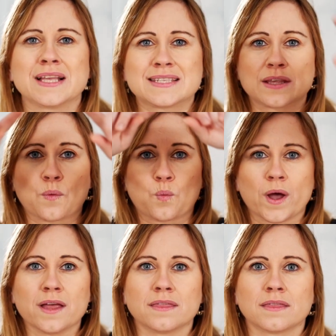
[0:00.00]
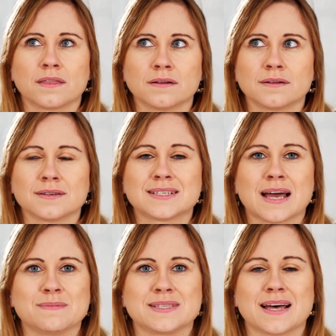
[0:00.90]
It's the width
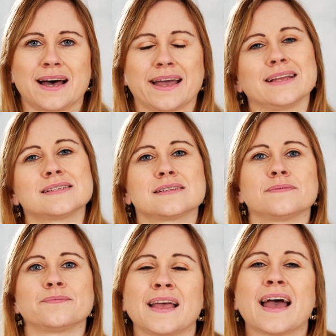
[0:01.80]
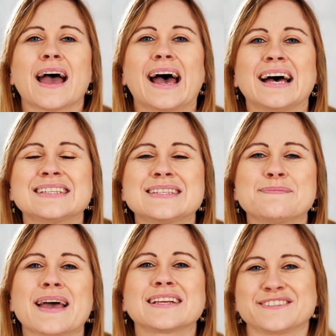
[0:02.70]
times the height
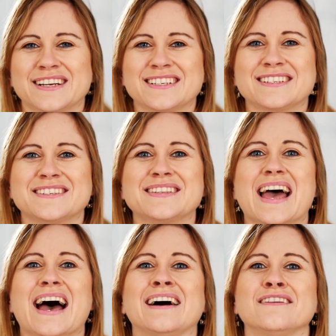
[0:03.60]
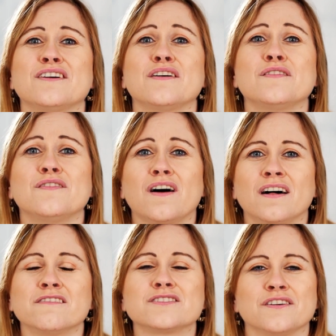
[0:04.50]
aspect ratios have
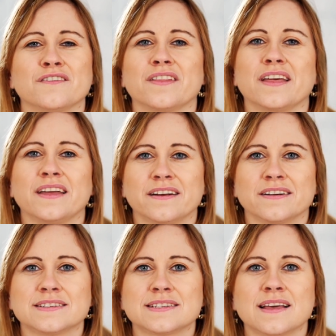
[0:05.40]
evolved over the years.